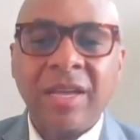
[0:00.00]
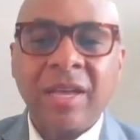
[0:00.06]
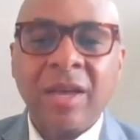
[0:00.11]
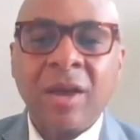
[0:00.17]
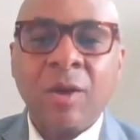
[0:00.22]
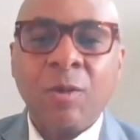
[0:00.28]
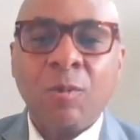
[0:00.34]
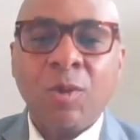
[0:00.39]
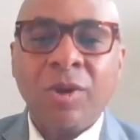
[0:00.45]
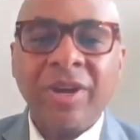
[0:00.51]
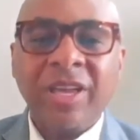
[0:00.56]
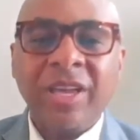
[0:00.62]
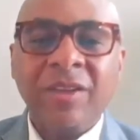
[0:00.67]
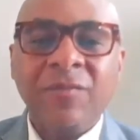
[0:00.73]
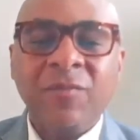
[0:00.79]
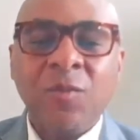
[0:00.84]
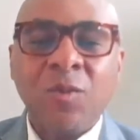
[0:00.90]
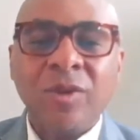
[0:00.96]
working
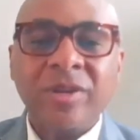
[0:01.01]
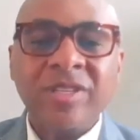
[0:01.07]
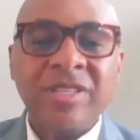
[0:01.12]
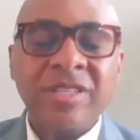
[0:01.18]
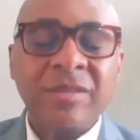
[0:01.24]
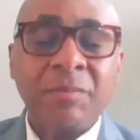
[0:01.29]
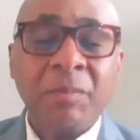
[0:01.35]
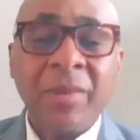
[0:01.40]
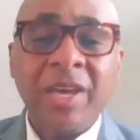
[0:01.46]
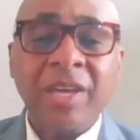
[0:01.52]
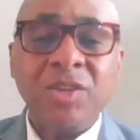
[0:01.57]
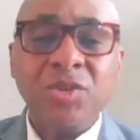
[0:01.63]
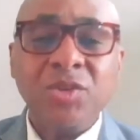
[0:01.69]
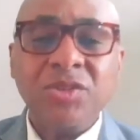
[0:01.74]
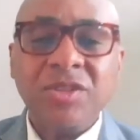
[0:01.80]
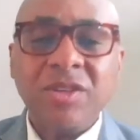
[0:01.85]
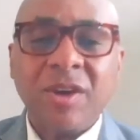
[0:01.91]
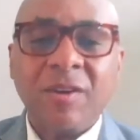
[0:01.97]
for a major
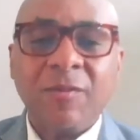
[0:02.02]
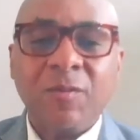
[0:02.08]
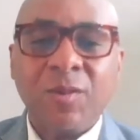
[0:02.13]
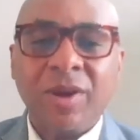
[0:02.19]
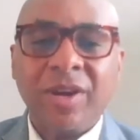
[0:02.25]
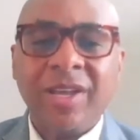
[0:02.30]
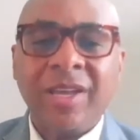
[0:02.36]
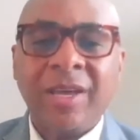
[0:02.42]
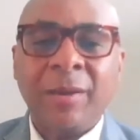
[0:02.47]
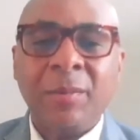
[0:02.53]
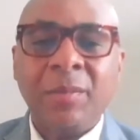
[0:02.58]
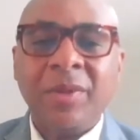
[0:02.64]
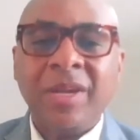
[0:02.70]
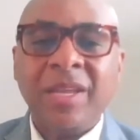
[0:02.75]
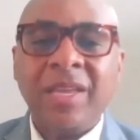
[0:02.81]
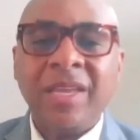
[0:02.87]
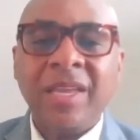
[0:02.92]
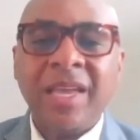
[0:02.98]
software
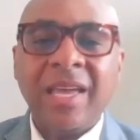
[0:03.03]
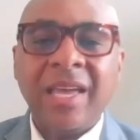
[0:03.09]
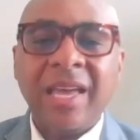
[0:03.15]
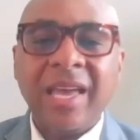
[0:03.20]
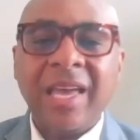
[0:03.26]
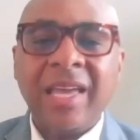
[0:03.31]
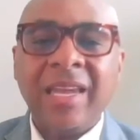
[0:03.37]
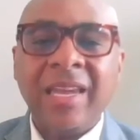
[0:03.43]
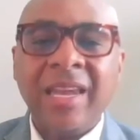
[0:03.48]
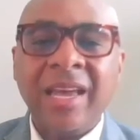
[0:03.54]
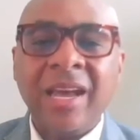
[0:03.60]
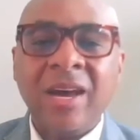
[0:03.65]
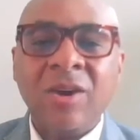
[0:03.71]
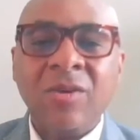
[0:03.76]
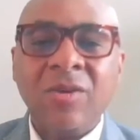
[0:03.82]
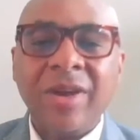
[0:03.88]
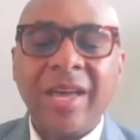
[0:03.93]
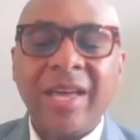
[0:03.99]
company, and
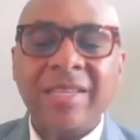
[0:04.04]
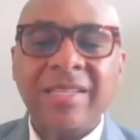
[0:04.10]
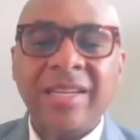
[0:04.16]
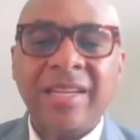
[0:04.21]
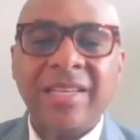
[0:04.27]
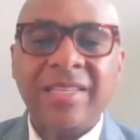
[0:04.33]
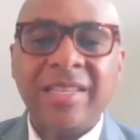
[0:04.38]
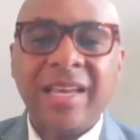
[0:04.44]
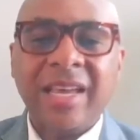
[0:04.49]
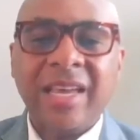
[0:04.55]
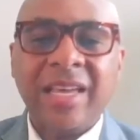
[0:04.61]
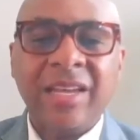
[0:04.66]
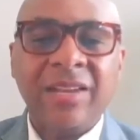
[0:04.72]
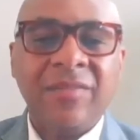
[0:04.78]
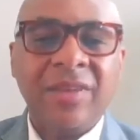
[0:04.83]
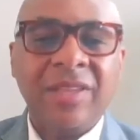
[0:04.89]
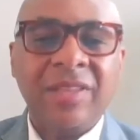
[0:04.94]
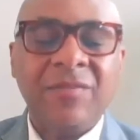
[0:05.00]
now as an
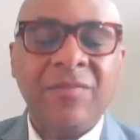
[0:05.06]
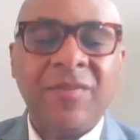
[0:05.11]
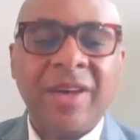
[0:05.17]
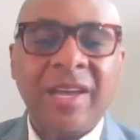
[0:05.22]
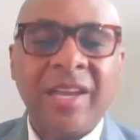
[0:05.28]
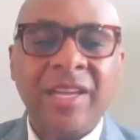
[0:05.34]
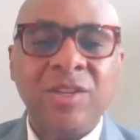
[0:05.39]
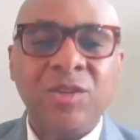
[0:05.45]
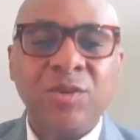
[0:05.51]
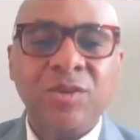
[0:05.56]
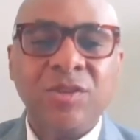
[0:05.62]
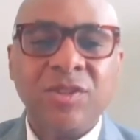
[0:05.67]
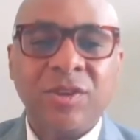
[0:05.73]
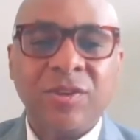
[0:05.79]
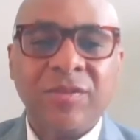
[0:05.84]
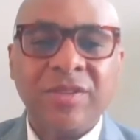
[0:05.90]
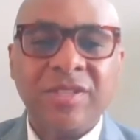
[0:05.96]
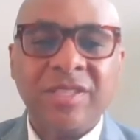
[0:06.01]
executive in the financial
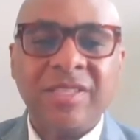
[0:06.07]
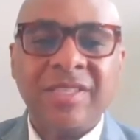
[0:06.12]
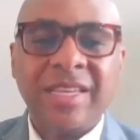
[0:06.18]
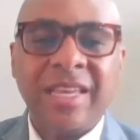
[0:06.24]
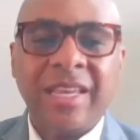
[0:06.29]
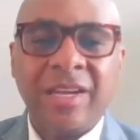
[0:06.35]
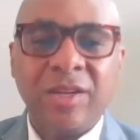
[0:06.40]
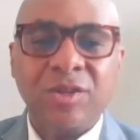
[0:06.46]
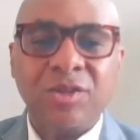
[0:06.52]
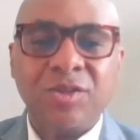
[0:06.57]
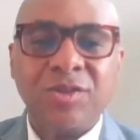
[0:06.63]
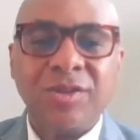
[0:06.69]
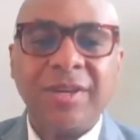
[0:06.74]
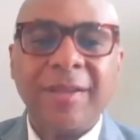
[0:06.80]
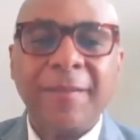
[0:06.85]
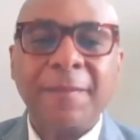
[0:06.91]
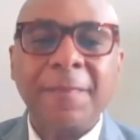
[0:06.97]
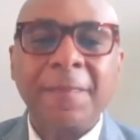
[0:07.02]
services industry.
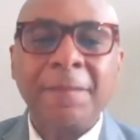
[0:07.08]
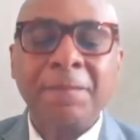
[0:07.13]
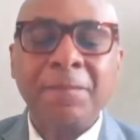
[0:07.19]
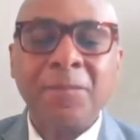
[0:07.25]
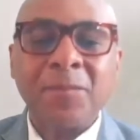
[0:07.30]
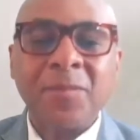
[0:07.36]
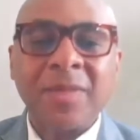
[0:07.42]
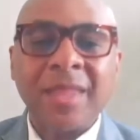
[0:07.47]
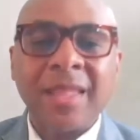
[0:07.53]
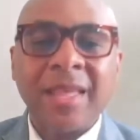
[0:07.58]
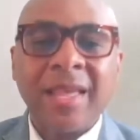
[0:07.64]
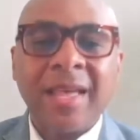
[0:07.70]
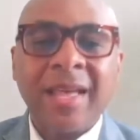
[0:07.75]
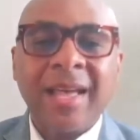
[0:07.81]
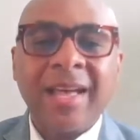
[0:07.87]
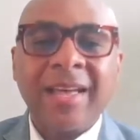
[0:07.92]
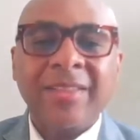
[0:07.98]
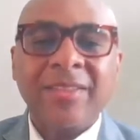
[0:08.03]

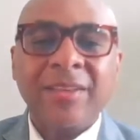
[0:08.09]
The